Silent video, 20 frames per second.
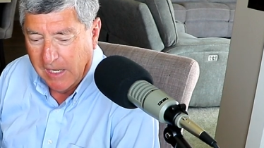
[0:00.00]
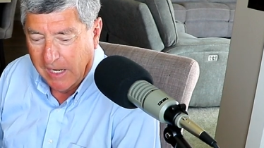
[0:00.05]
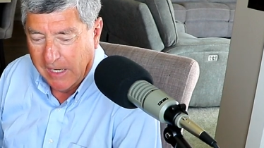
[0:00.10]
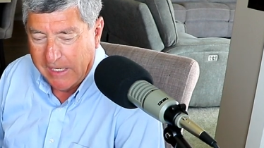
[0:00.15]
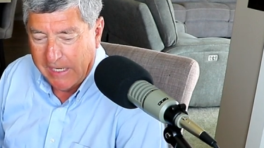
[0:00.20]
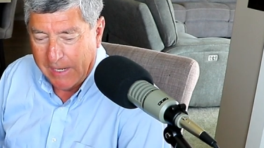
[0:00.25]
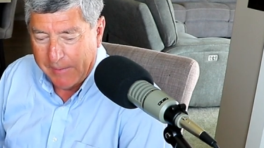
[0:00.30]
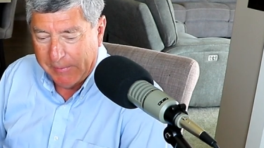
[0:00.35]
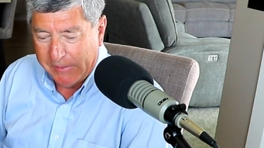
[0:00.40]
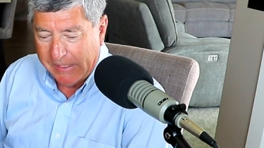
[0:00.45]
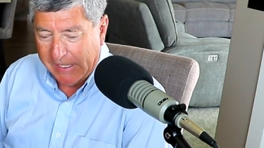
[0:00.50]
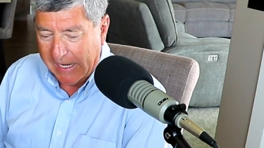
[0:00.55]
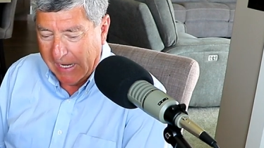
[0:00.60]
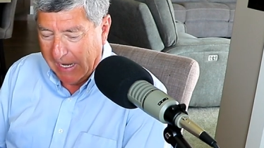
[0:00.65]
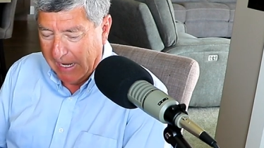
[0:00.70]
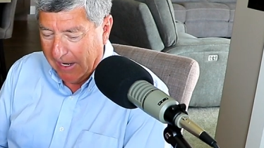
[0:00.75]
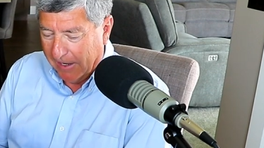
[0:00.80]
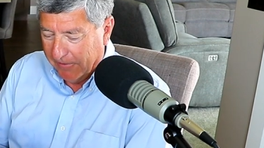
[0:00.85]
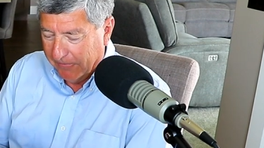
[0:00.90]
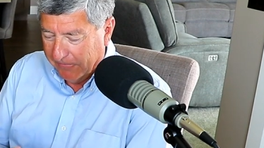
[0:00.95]
I happen to
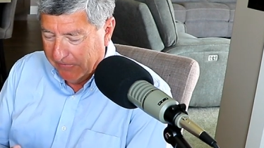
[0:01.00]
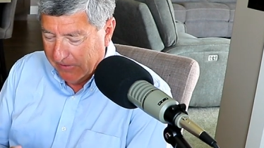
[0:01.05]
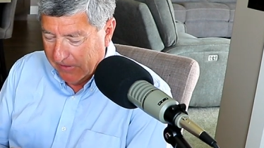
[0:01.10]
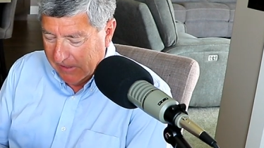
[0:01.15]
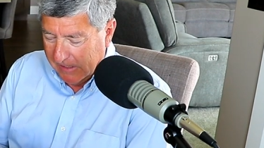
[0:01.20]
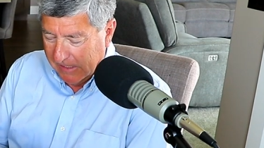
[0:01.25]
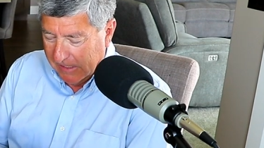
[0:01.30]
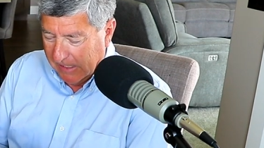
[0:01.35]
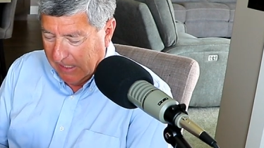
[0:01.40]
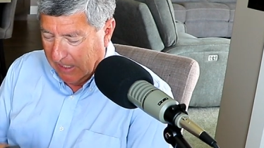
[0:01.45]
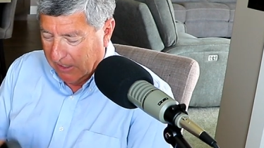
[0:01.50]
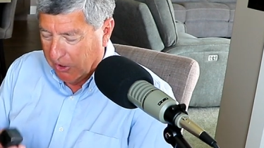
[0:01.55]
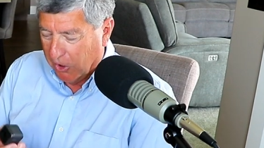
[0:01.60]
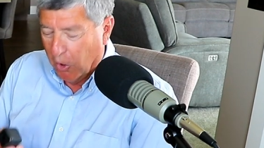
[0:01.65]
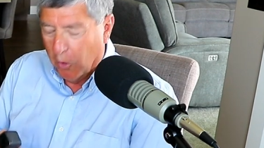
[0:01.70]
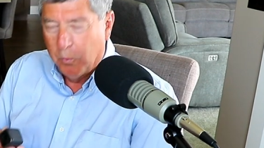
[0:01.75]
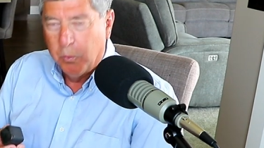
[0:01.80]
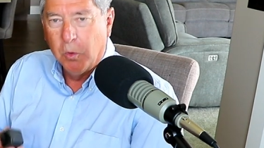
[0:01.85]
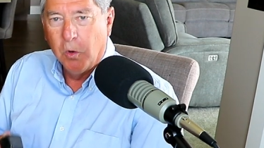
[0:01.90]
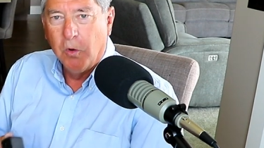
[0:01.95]
have a
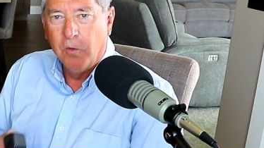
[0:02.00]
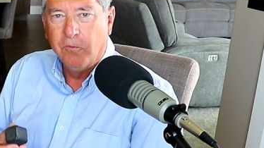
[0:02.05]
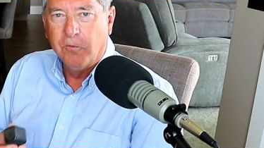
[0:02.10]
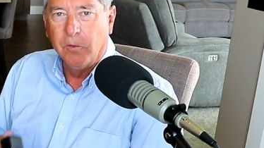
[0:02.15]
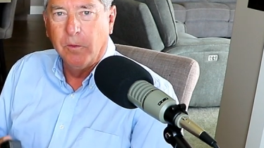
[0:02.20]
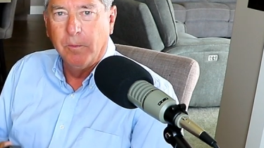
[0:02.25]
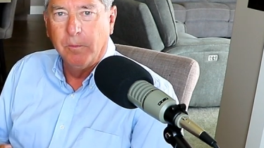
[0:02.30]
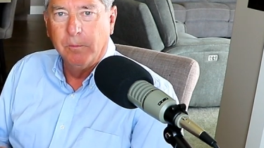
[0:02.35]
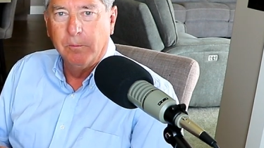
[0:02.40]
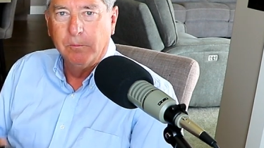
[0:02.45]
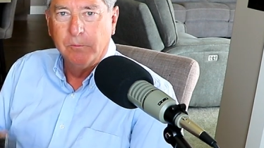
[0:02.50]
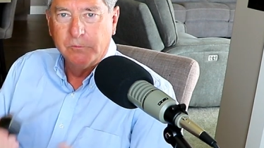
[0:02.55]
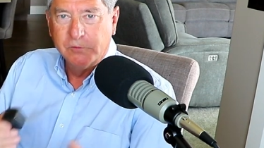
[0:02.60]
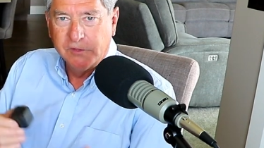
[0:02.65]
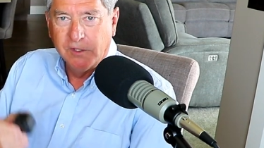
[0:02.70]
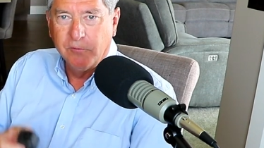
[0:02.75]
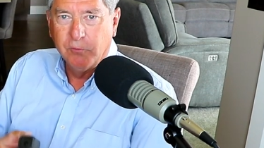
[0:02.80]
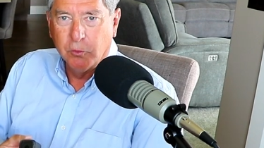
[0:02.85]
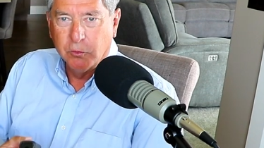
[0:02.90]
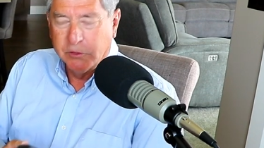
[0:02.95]
GoPro from
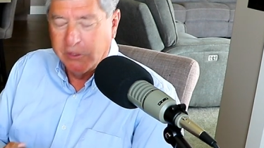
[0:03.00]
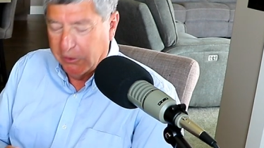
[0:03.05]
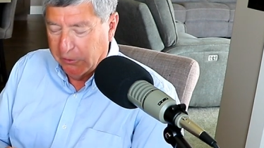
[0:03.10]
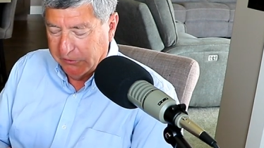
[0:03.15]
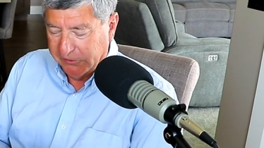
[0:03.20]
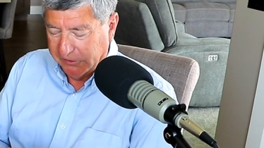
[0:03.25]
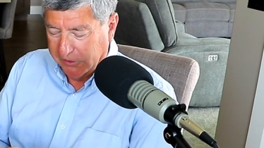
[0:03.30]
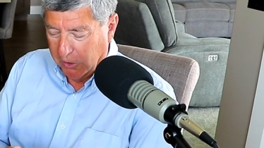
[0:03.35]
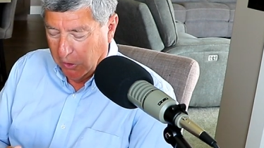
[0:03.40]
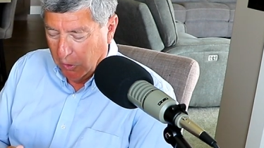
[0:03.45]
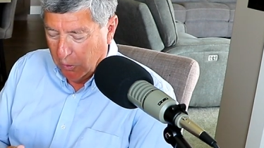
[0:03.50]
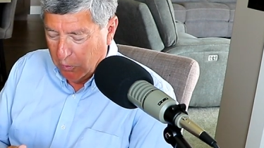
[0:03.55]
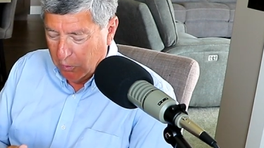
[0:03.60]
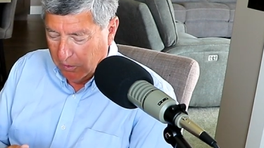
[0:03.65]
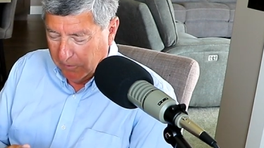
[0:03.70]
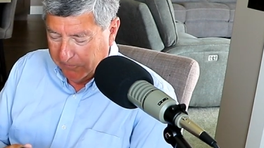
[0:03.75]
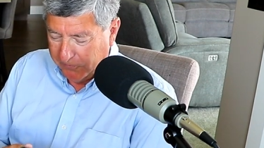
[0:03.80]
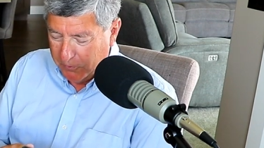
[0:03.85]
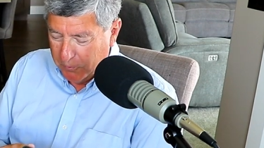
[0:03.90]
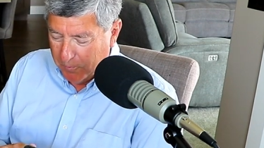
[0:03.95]
several years
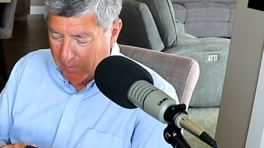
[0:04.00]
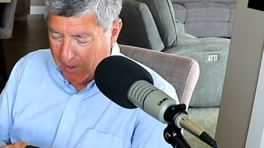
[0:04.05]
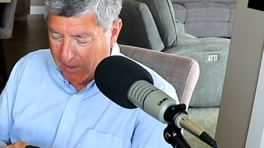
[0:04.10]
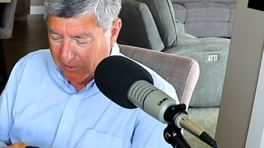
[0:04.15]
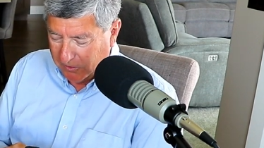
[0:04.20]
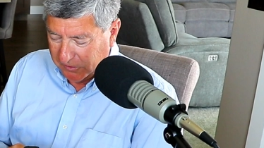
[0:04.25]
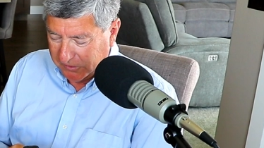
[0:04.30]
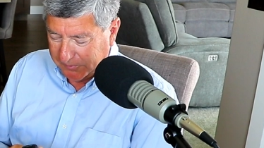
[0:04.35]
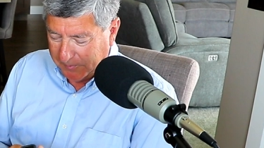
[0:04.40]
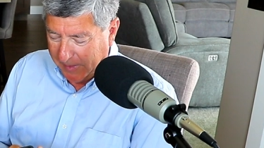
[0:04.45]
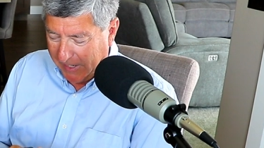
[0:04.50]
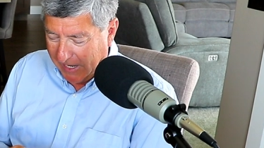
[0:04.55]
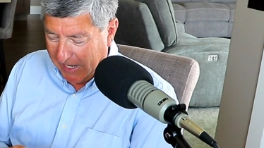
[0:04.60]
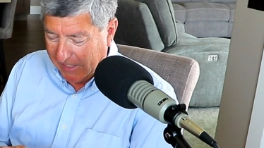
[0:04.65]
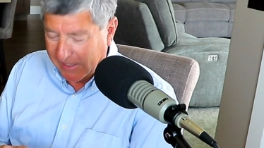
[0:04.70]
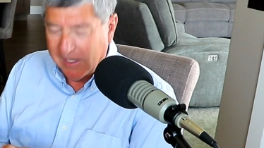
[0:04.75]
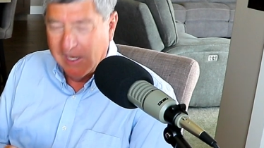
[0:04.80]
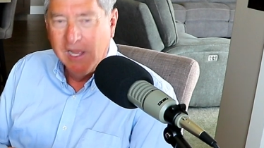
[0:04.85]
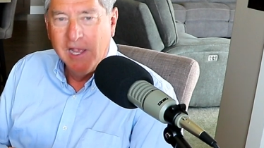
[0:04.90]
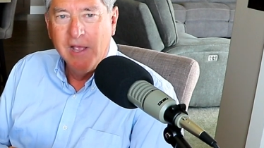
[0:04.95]
ago, a few models
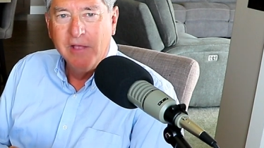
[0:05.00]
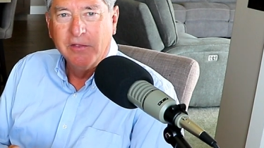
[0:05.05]
back.